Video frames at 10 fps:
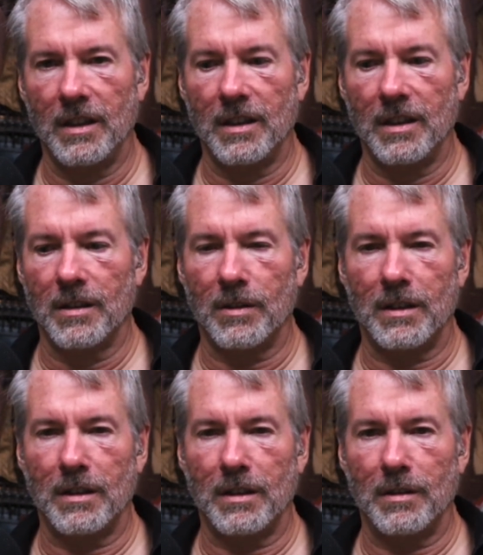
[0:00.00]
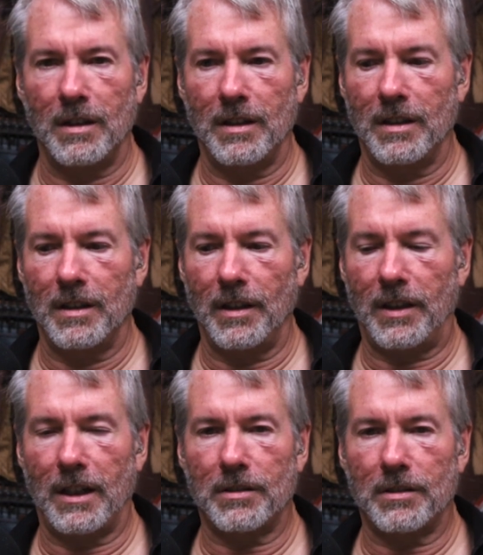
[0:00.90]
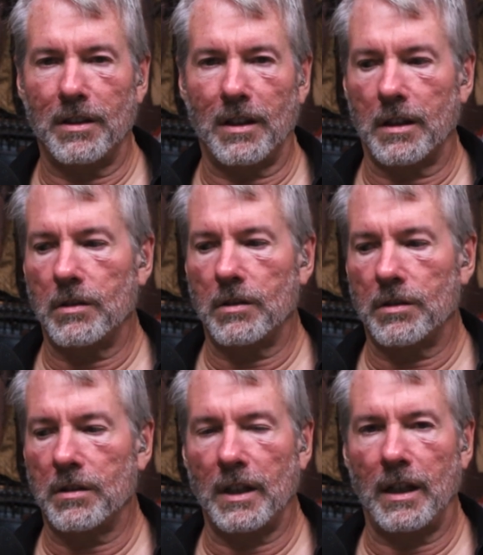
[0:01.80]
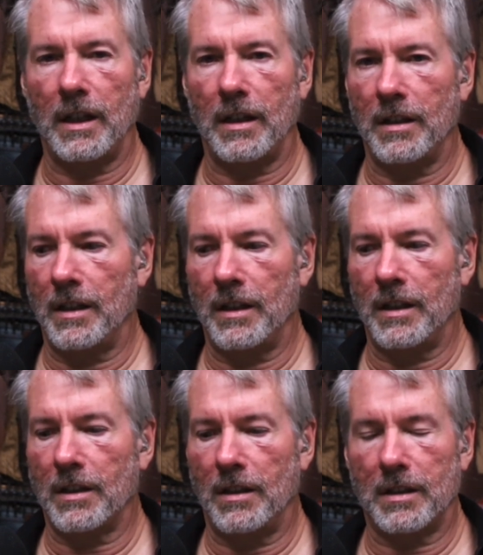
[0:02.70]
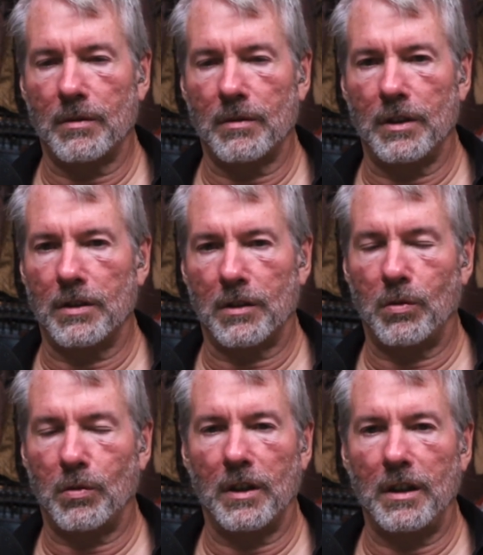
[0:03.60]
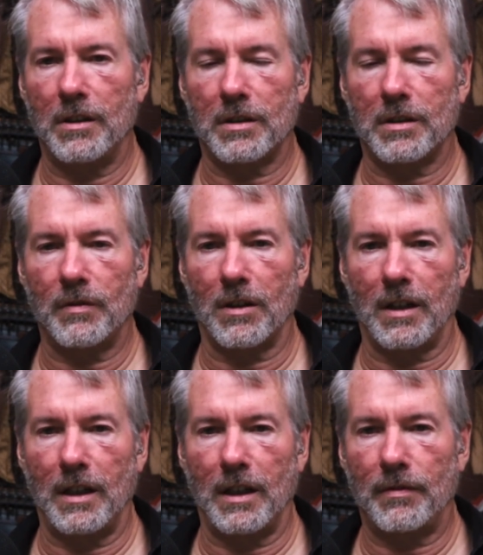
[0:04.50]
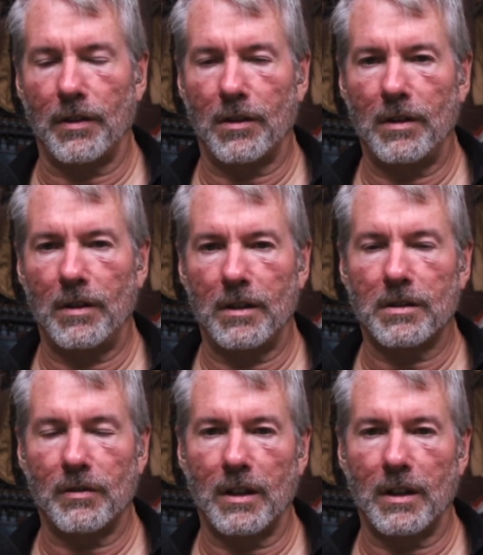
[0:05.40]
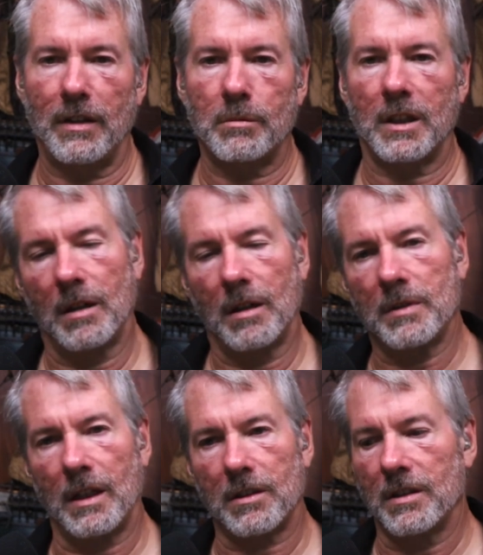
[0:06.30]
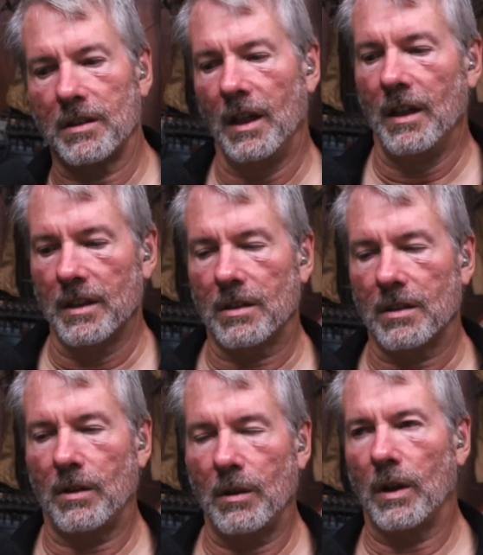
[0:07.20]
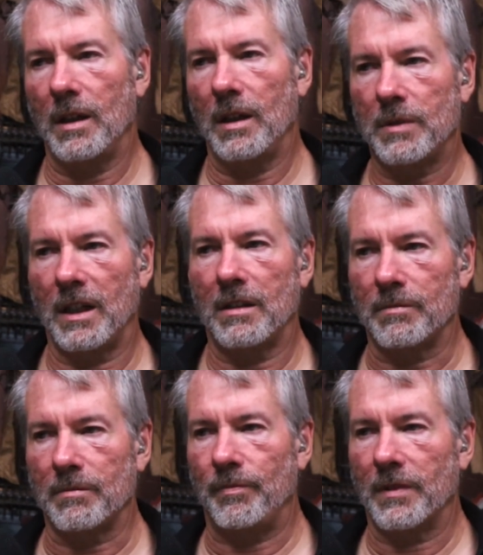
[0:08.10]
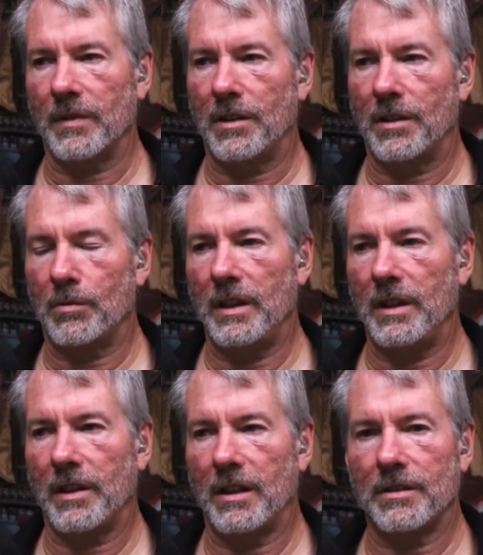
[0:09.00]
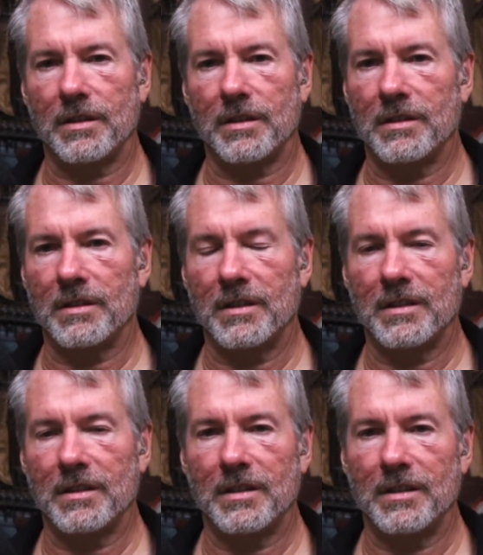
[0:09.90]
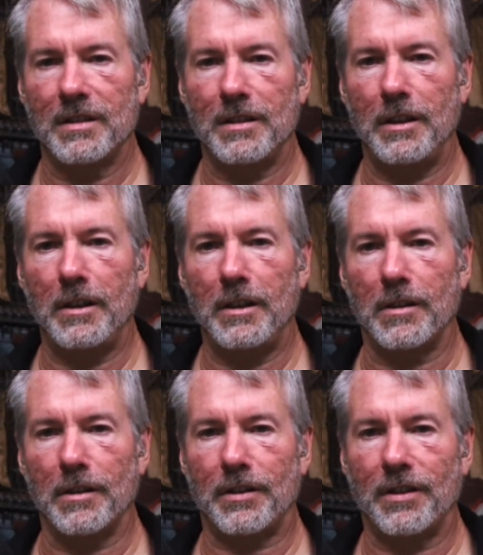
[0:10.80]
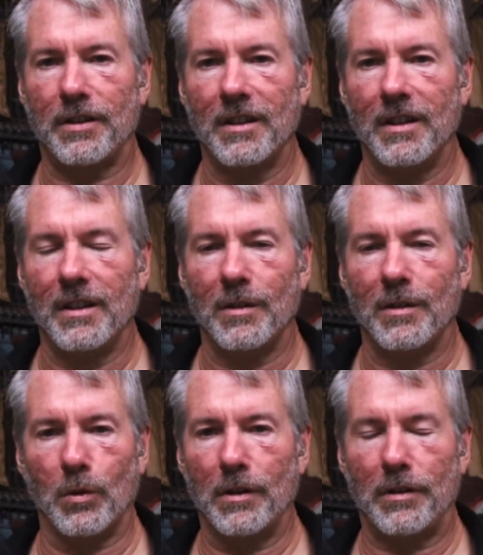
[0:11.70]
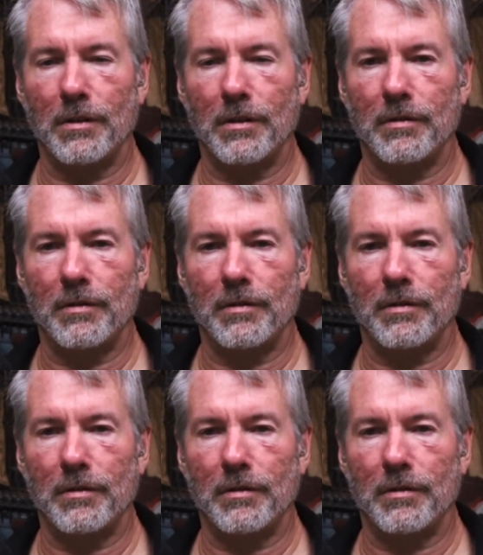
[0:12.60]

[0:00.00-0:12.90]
well, 1,000 doctors are dead, and they collectively took 20 years of their life or 30 years of their life to become doctors. So I wiped out 3,000 years worth of